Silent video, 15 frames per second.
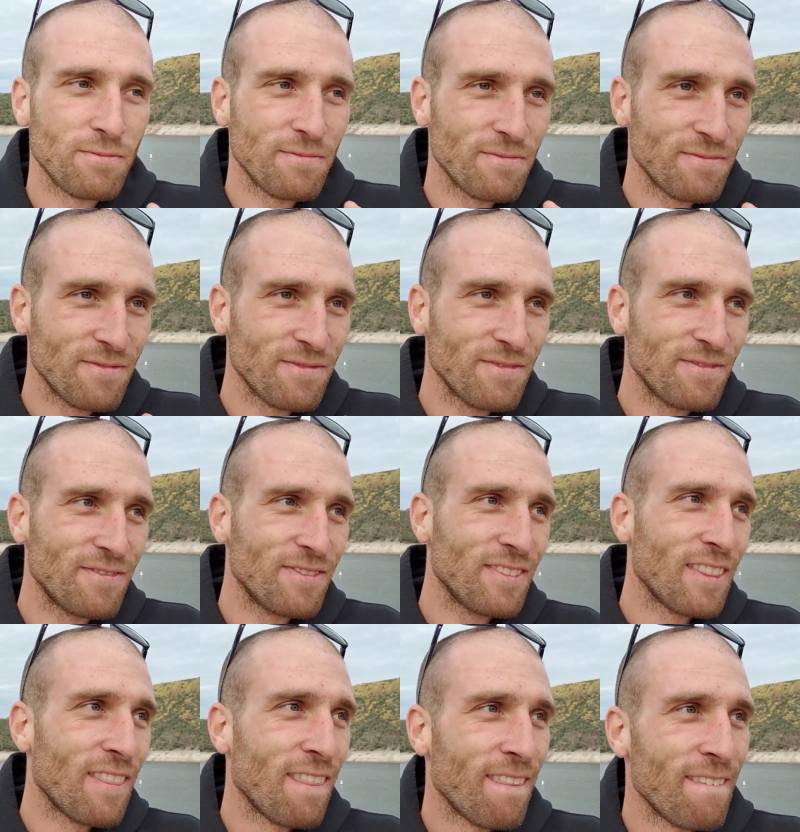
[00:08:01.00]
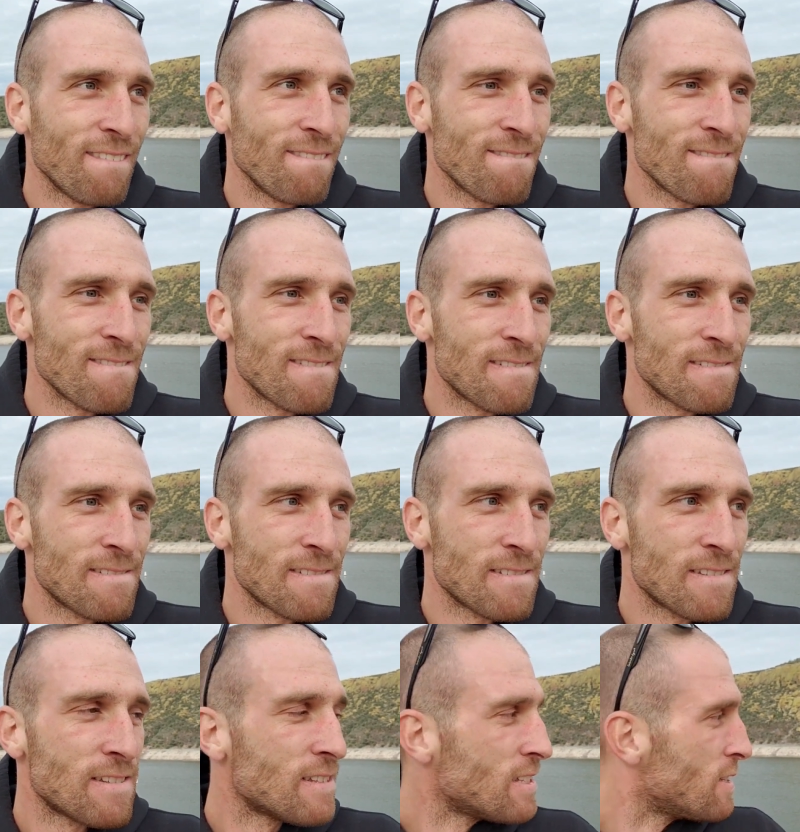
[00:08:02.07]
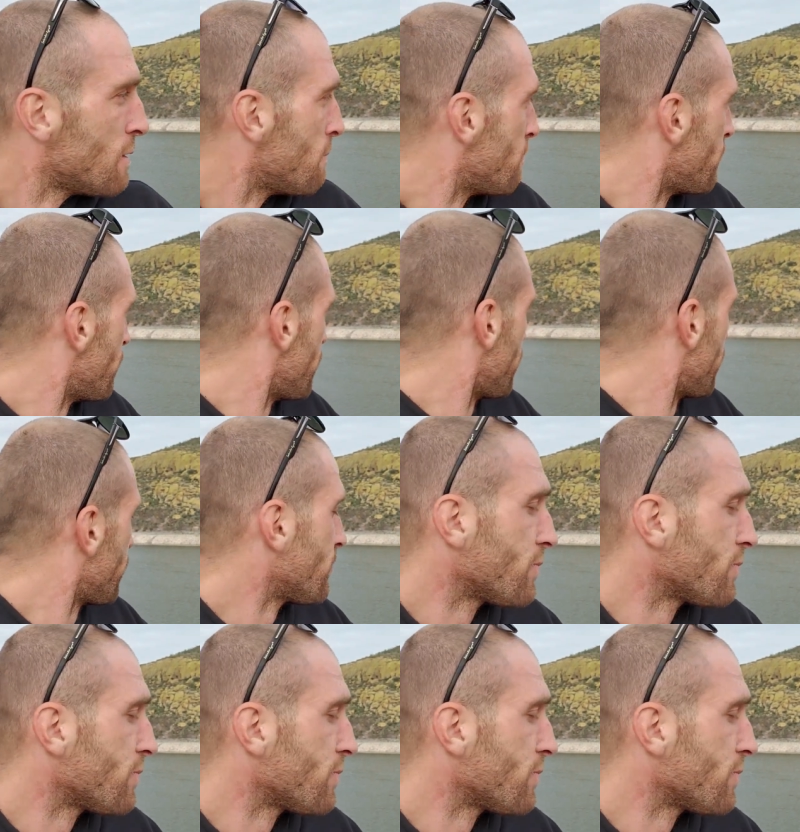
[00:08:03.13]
Nobody speaks.